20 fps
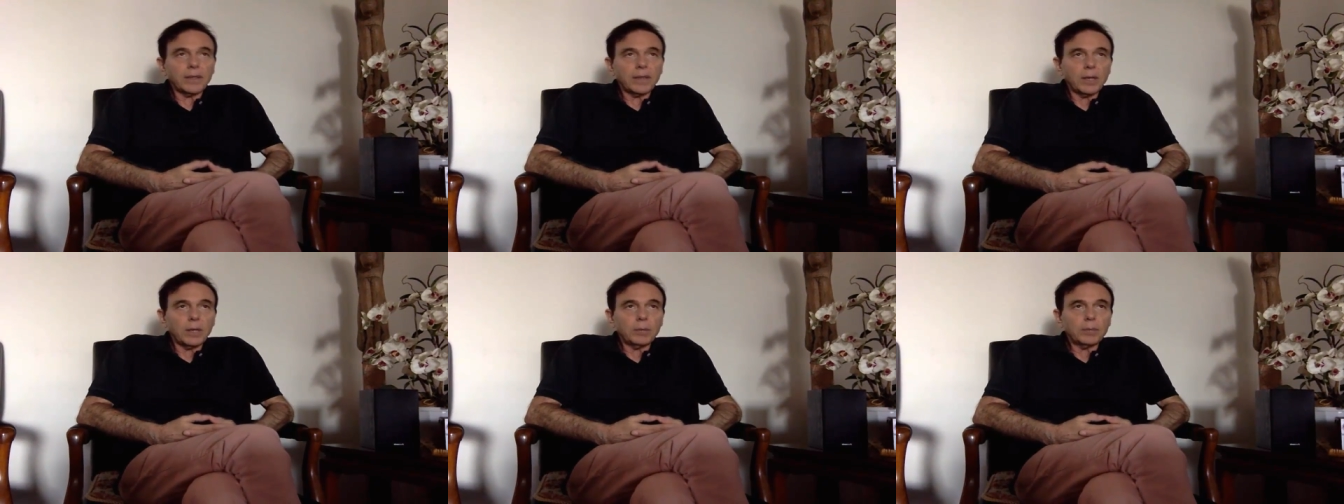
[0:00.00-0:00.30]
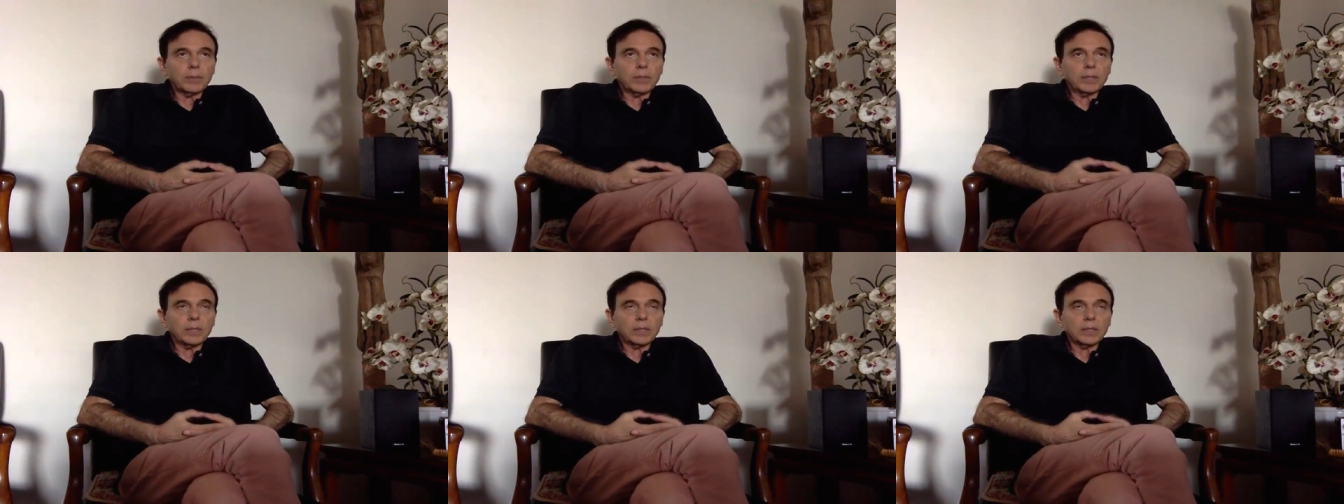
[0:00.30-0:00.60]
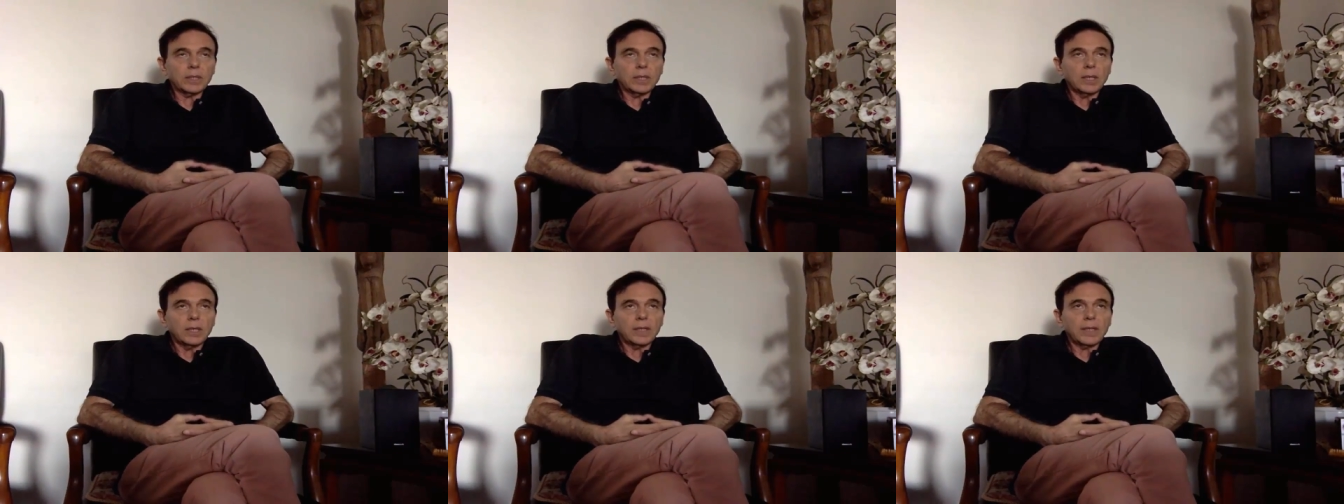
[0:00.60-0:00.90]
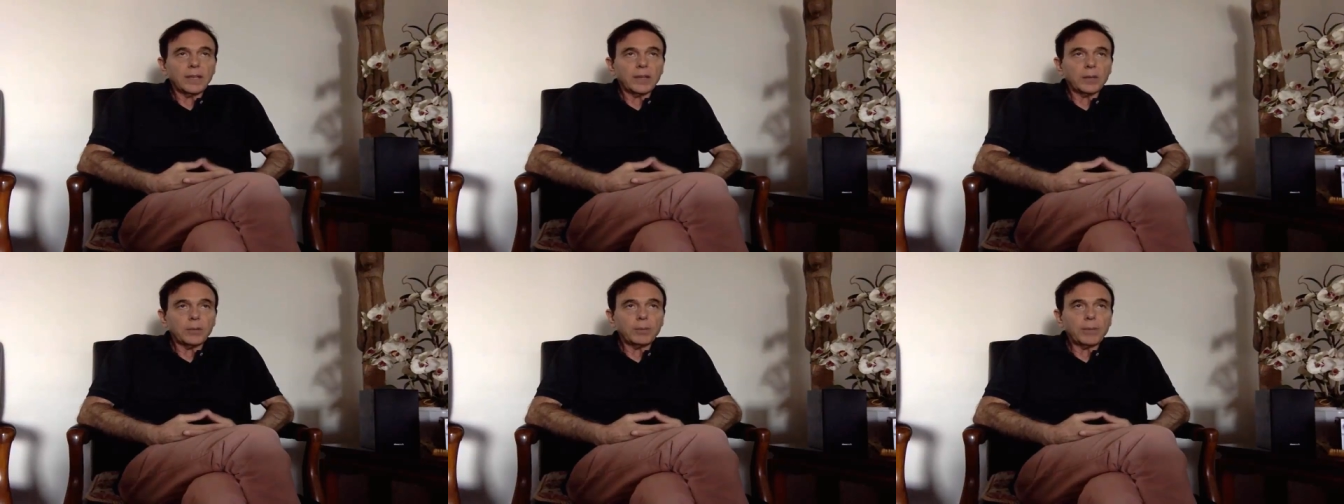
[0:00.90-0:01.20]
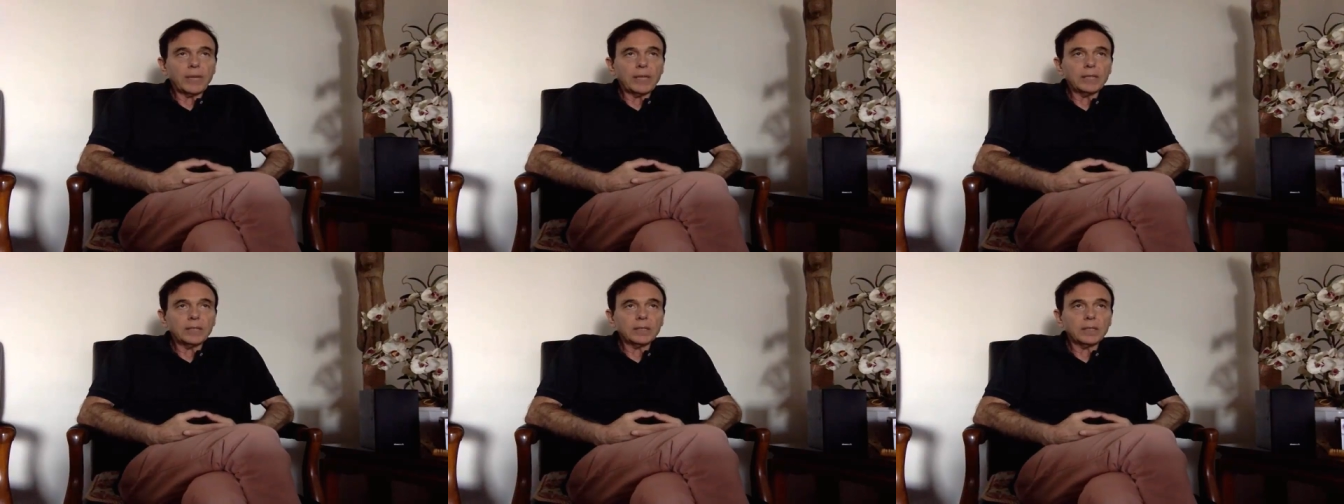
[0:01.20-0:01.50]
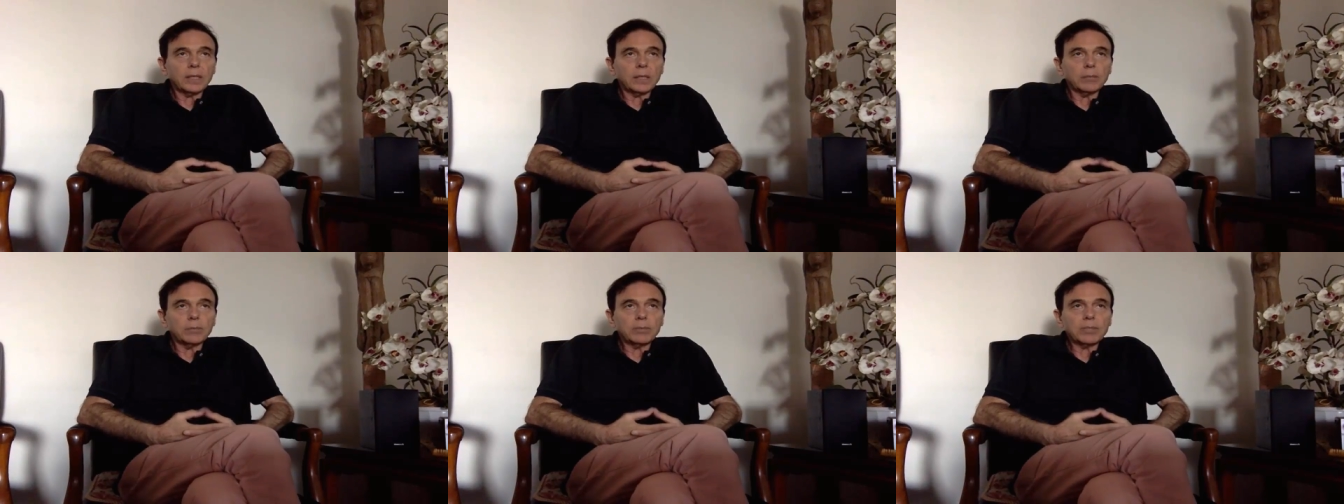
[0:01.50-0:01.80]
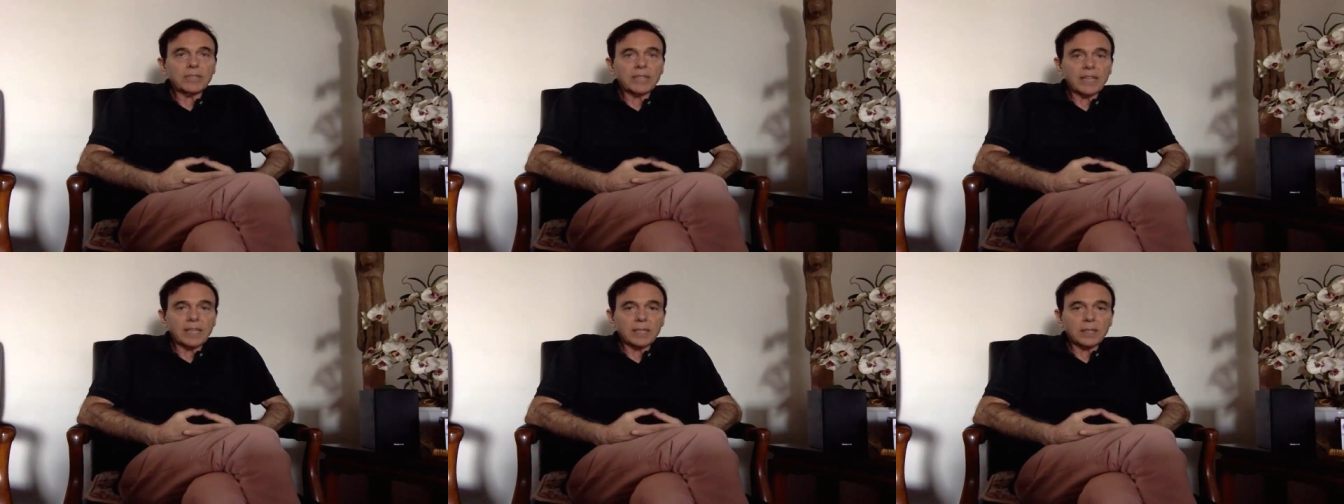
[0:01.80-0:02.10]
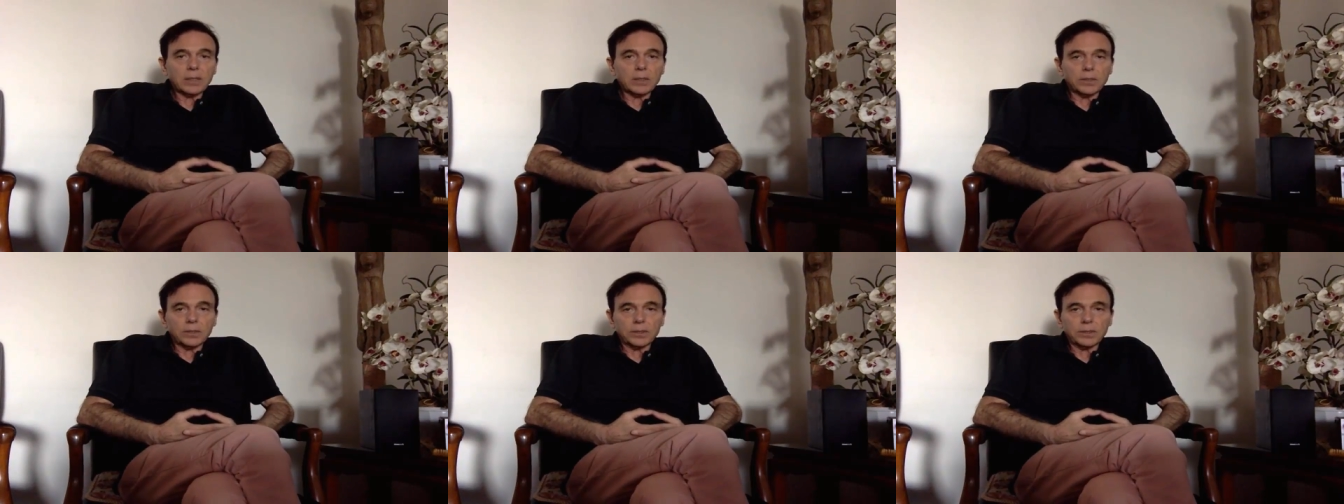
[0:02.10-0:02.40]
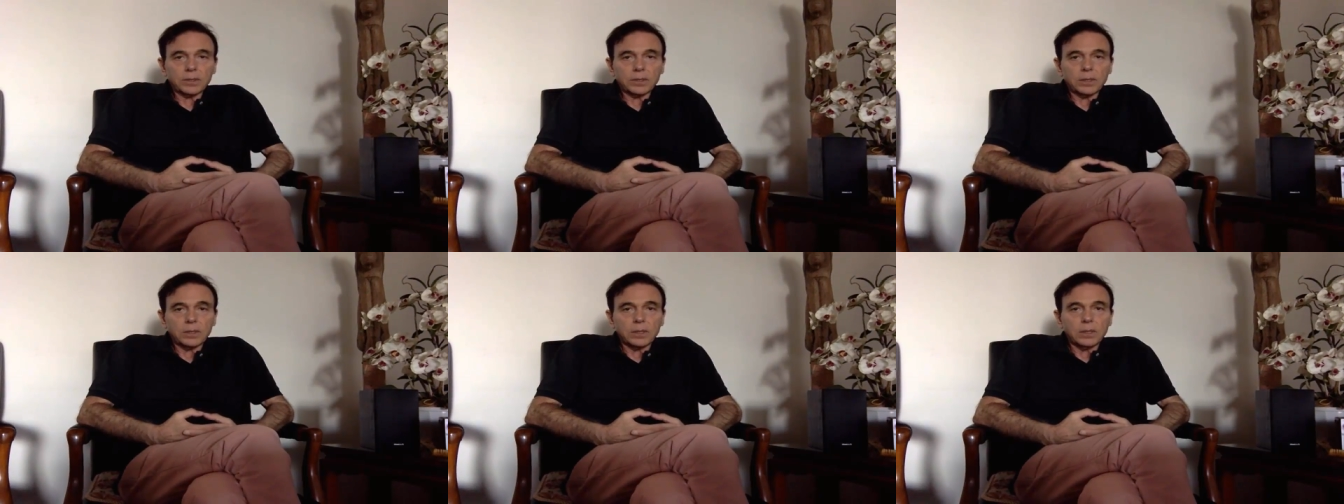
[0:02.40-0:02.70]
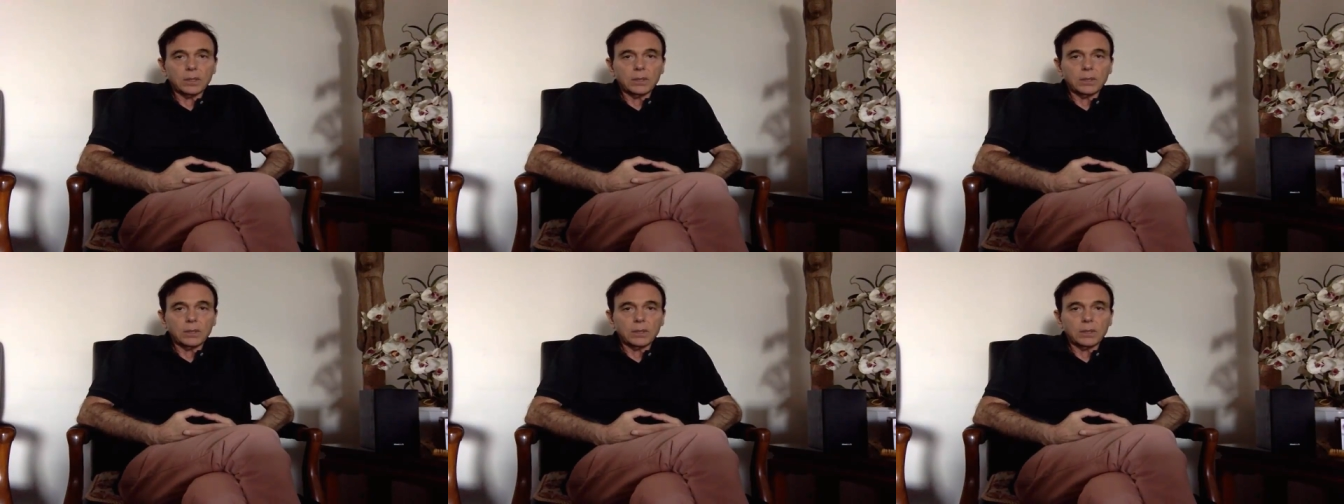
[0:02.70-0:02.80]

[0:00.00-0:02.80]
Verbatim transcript: therapies that are based on botanicals.